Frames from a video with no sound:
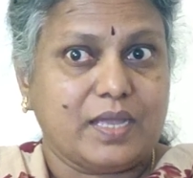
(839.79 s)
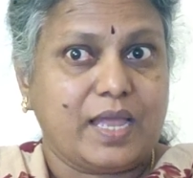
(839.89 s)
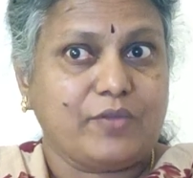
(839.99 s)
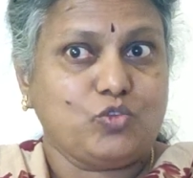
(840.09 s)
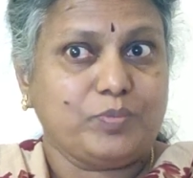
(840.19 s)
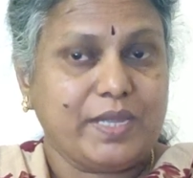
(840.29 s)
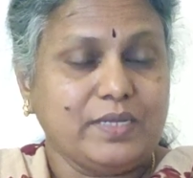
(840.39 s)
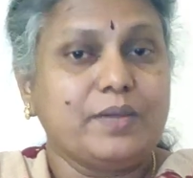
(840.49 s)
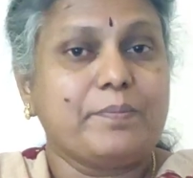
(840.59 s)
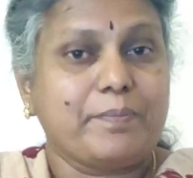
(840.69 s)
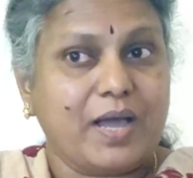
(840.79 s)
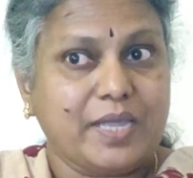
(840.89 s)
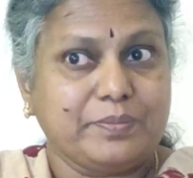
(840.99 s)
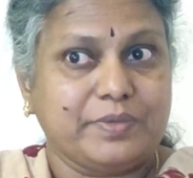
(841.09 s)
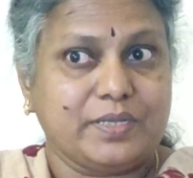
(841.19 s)
Have you met
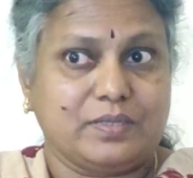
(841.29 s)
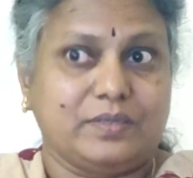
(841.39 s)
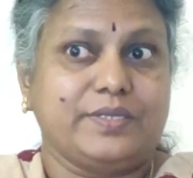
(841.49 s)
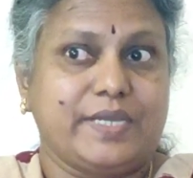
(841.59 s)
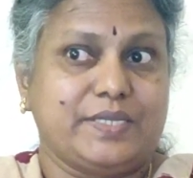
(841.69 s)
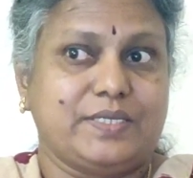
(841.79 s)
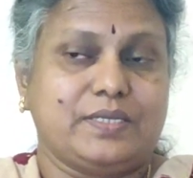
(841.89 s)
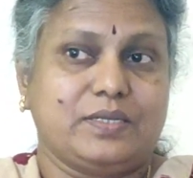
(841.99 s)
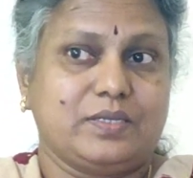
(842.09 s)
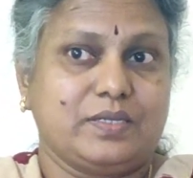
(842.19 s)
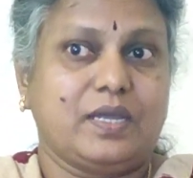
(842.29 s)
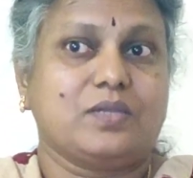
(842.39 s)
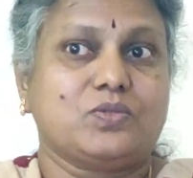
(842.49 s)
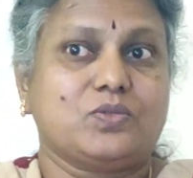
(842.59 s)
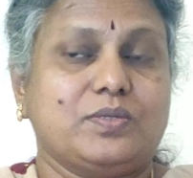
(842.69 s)
my brother yet?
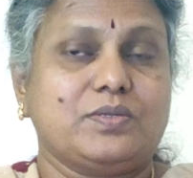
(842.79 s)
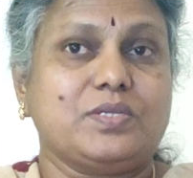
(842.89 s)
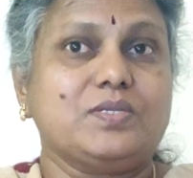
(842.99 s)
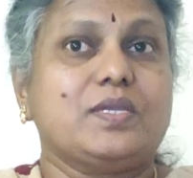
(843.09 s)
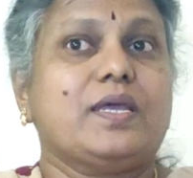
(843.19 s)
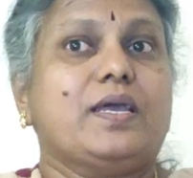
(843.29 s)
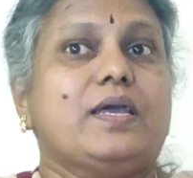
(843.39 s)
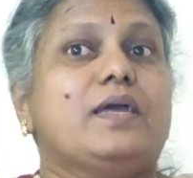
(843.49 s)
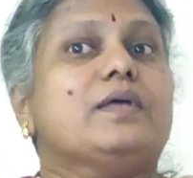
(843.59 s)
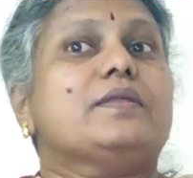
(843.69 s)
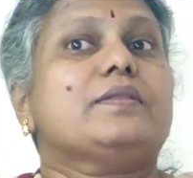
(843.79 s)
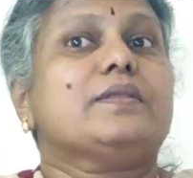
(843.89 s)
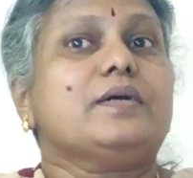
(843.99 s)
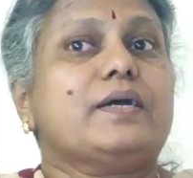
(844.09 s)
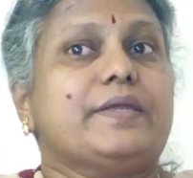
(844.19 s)
Yeah. this is
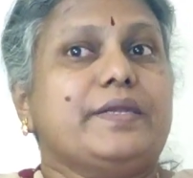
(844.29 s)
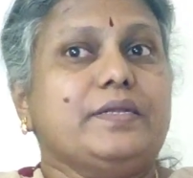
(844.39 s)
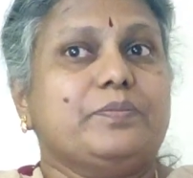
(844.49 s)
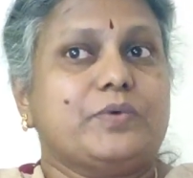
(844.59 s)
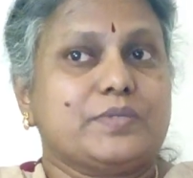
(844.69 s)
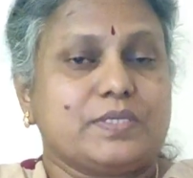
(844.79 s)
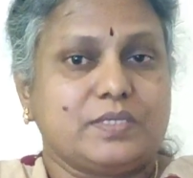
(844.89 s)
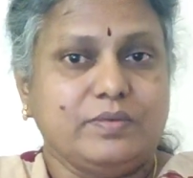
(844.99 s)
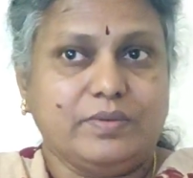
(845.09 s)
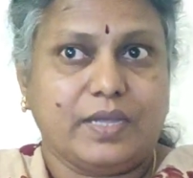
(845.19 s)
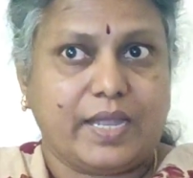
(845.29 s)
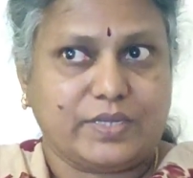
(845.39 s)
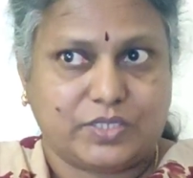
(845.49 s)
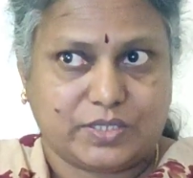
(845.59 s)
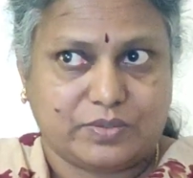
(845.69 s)
the correct possessive
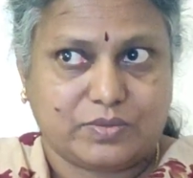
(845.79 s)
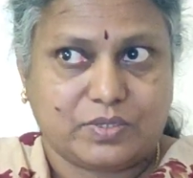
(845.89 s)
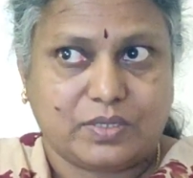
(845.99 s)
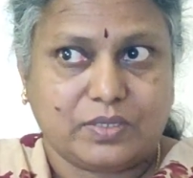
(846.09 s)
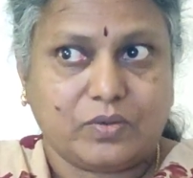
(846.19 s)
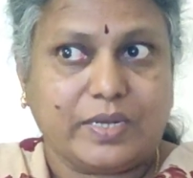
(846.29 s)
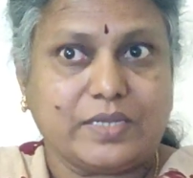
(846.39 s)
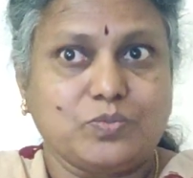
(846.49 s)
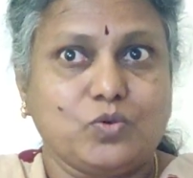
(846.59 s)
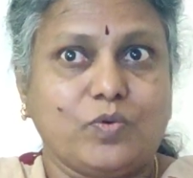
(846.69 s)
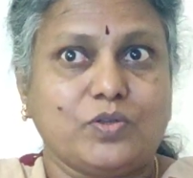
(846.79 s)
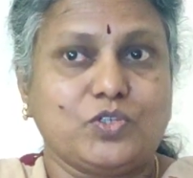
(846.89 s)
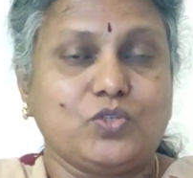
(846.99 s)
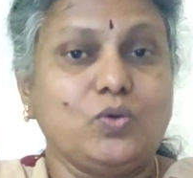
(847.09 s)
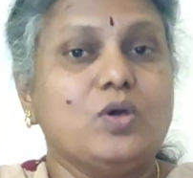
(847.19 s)
adjectives. Now let's move
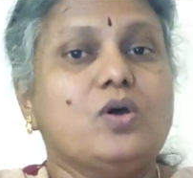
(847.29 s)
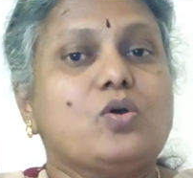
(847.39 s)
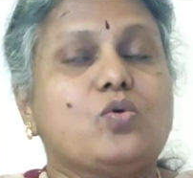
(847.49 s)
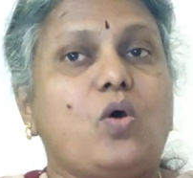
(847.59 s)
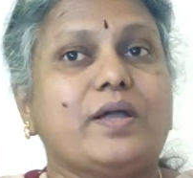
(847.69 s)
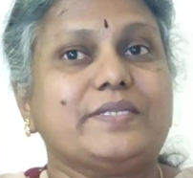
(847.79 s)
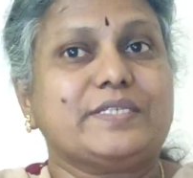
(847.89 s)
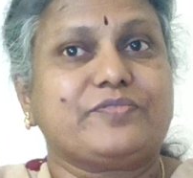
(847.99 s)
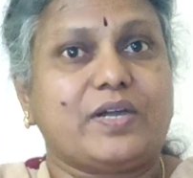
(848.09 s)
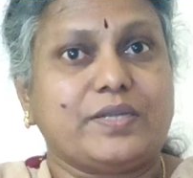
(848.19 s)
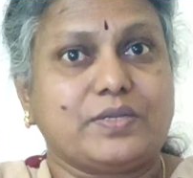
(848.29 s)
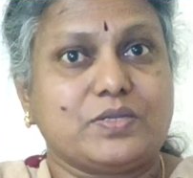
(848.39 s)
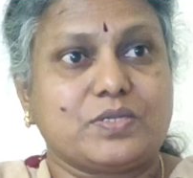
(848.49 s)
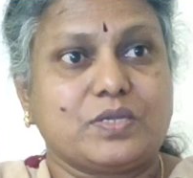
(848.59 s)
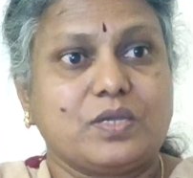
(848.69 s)
on to
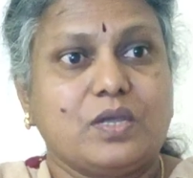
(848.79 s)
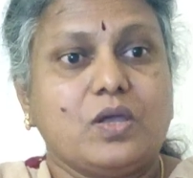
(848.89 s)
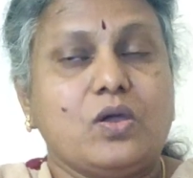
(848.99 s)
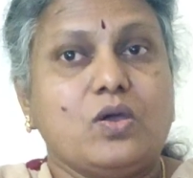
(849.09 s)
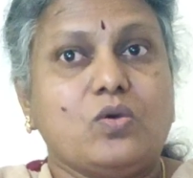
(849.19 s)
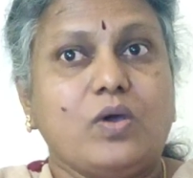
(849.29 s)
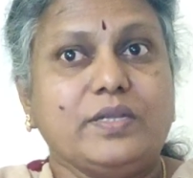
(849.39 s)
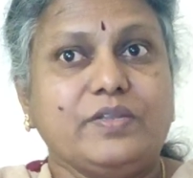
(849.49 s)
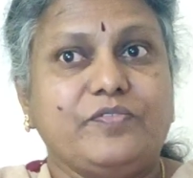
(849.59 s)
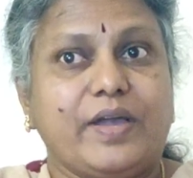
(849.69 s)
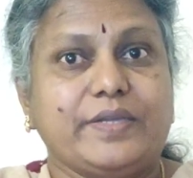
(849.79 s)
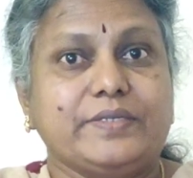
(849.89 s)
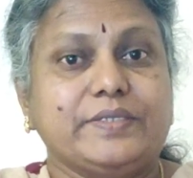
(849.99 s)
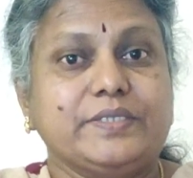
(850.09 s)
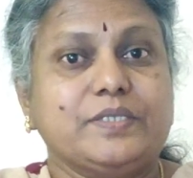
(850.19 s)
quantifiers.
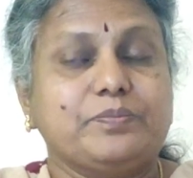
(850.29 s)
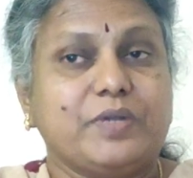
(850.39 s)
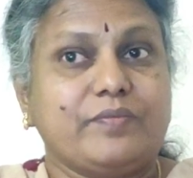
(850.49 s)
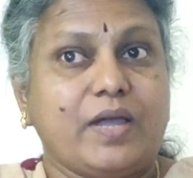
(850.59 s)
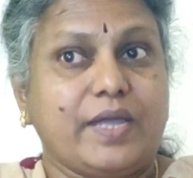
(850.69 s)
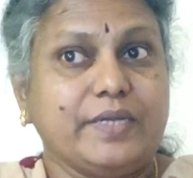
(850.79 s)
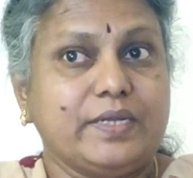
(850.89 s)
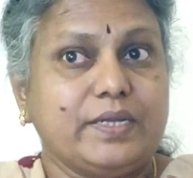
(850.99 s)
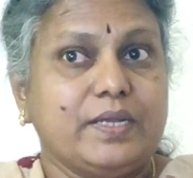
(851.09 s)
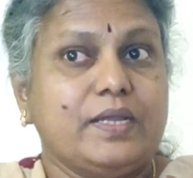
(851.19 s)
Quantifiers provide